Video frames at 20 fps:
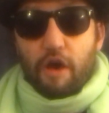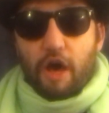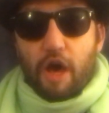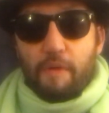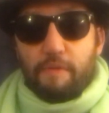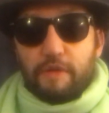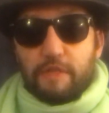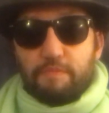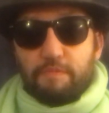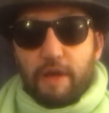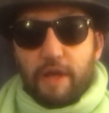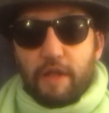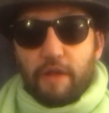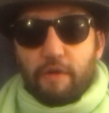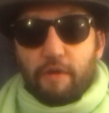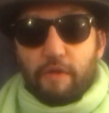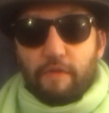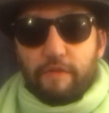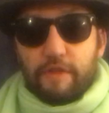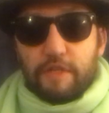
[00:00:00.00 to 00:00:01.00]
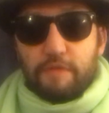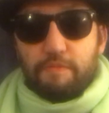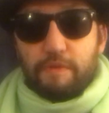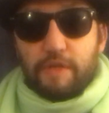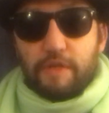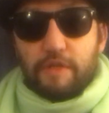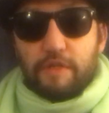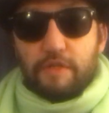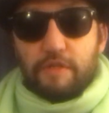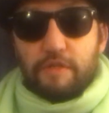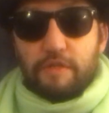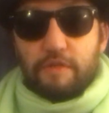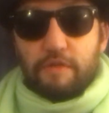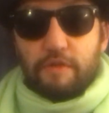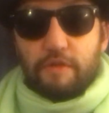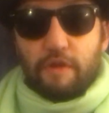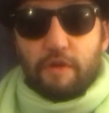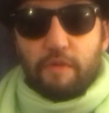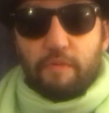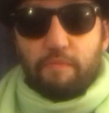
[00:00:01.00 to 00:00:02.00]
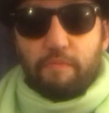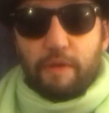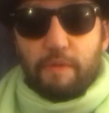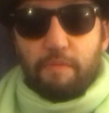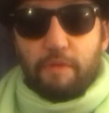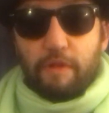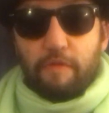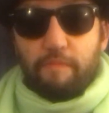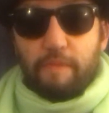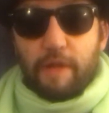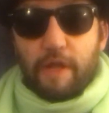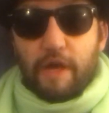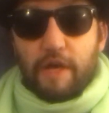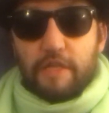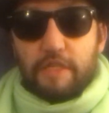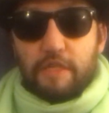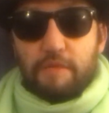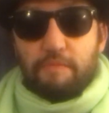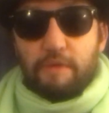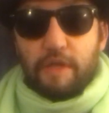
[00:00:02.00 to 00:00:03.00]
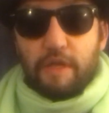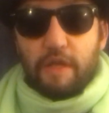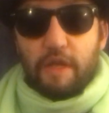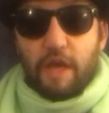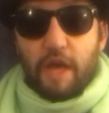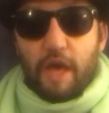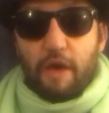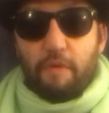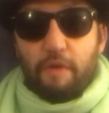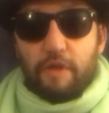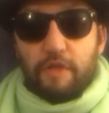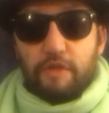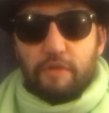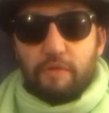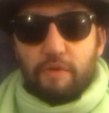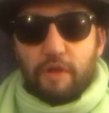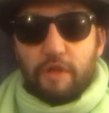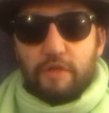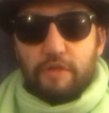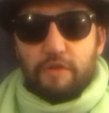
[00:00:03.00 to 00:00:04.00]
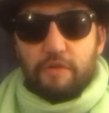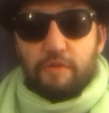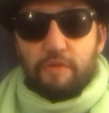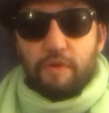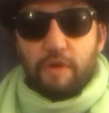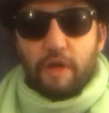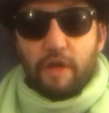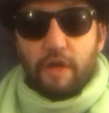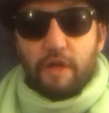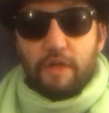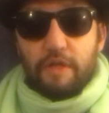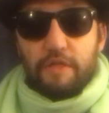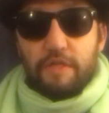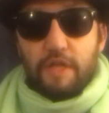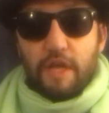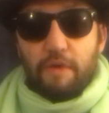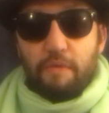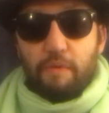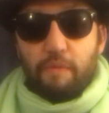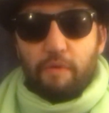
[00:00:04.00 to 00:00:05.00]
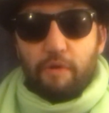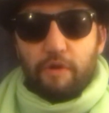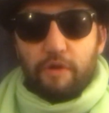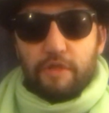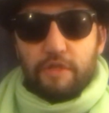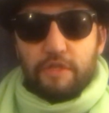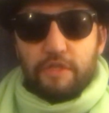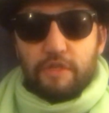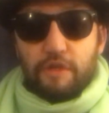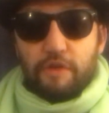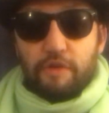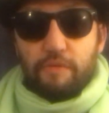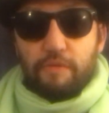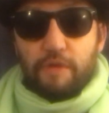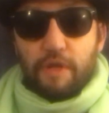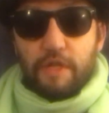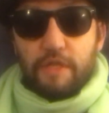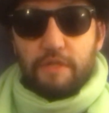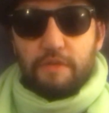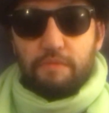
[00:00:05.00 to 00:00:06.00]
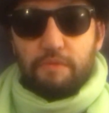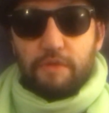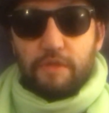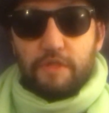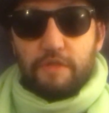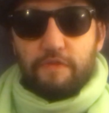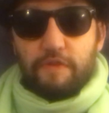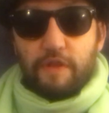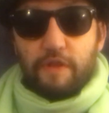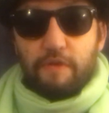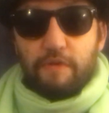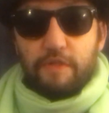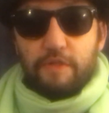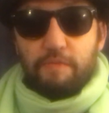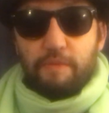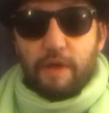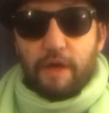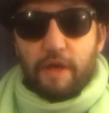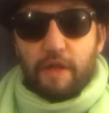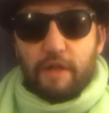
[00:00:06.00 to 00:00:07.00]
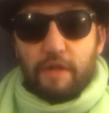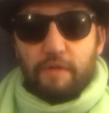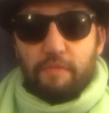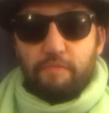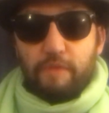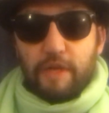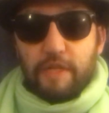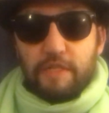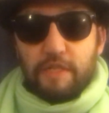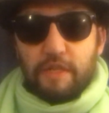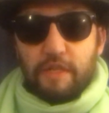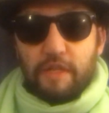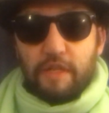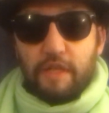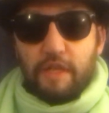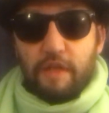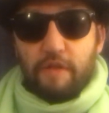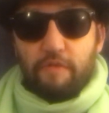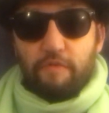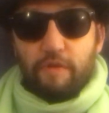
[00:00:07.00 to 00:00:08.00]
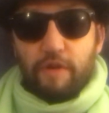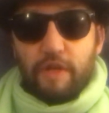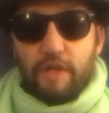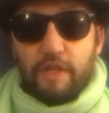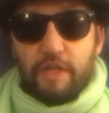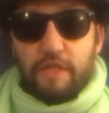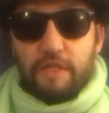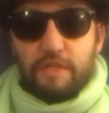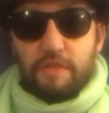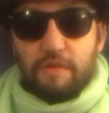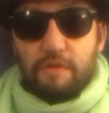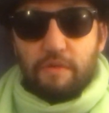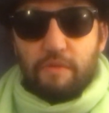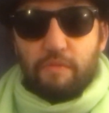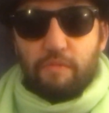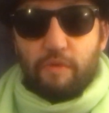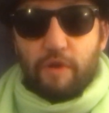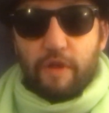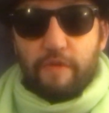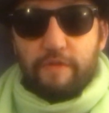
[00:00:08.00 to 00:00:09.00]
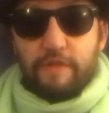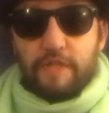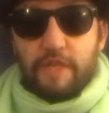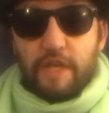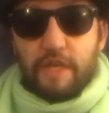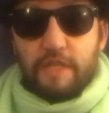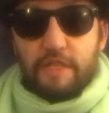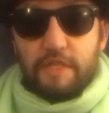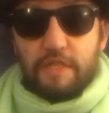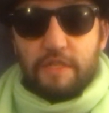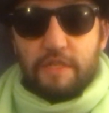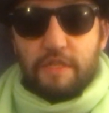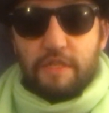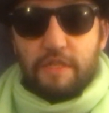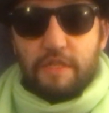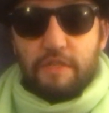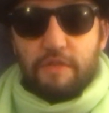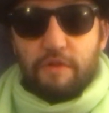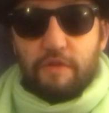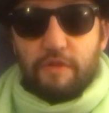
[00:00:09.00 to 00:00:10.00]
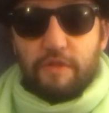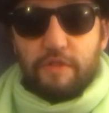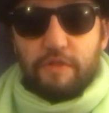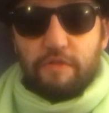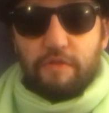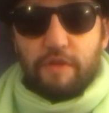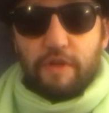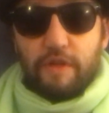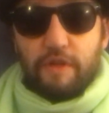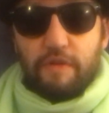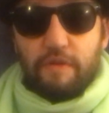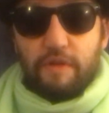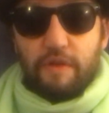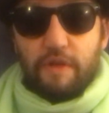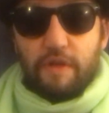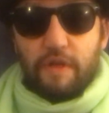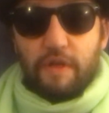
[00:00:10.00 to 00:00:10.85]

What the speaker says: I'm explaining all of this because, people have been asking me how I do what I do and how it works, so that's what this video is about. Basically, it reads whatever text is on the screen.